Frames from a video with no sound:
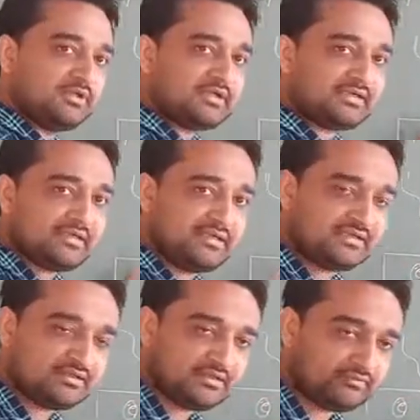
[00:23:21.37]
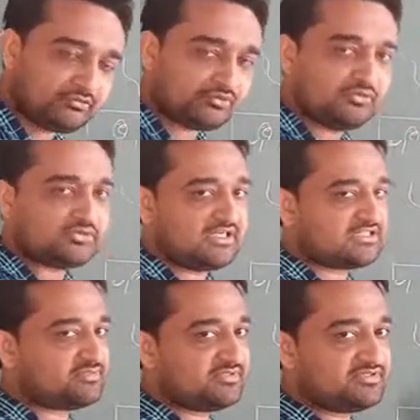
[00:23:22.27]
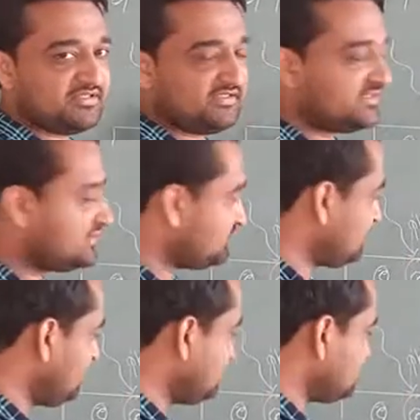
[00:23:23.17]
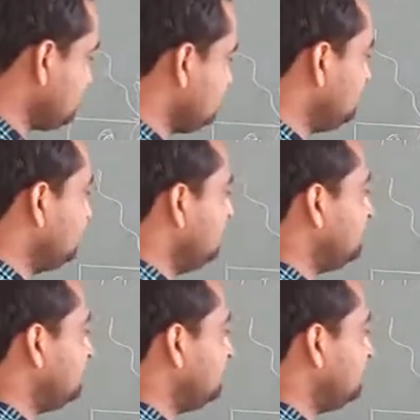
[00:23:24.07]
That photon transfers the energy to the electron.